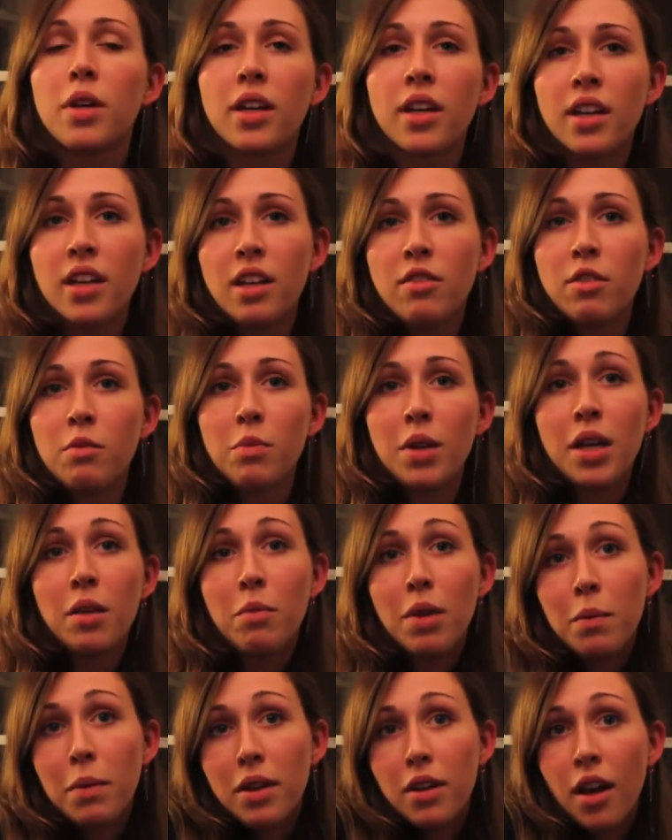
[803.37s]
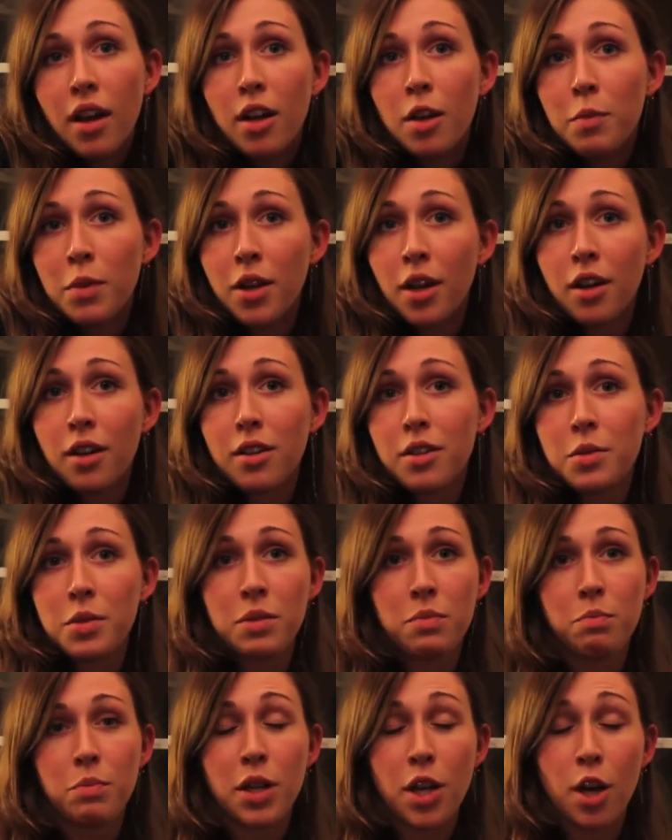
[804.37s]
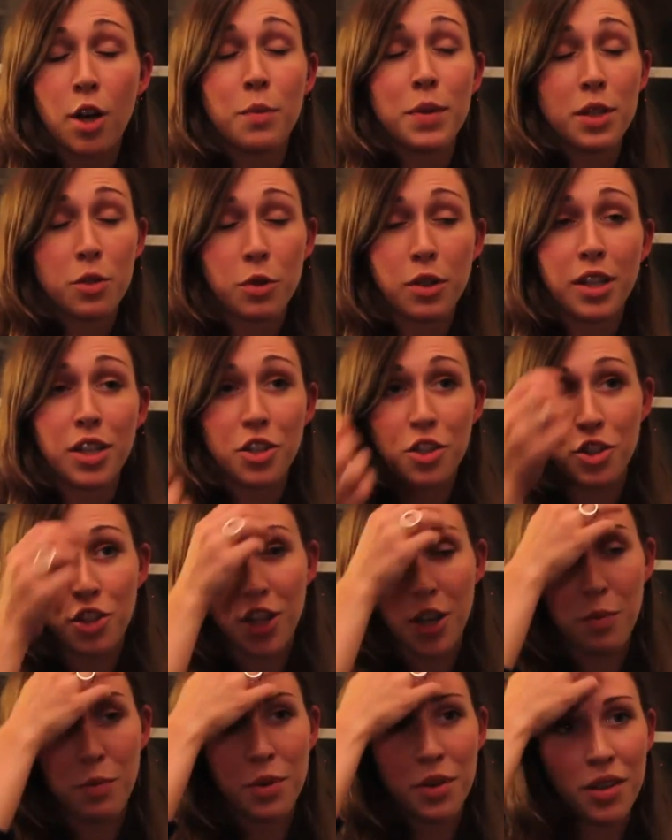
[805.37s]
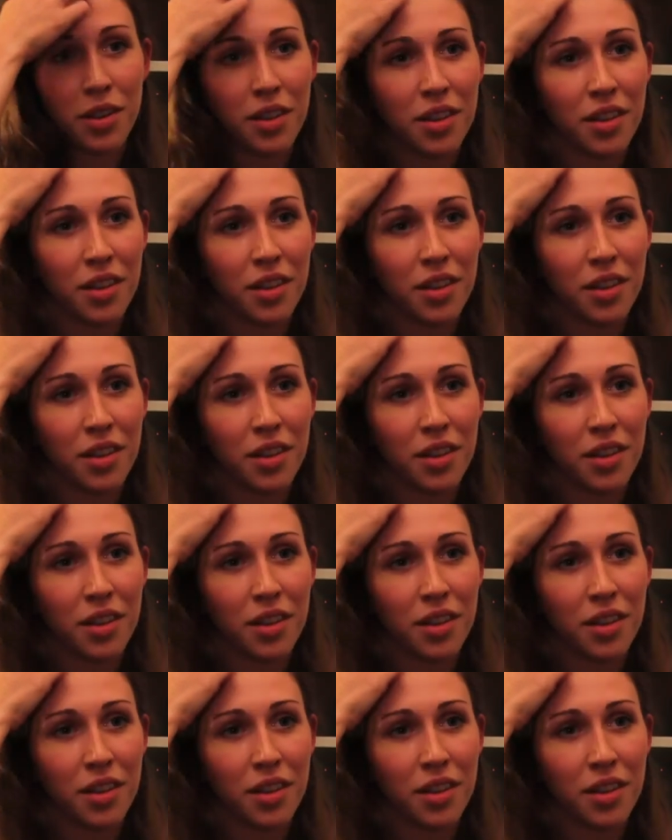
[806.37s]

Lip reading: It can even be maybe not a monogamous relationship.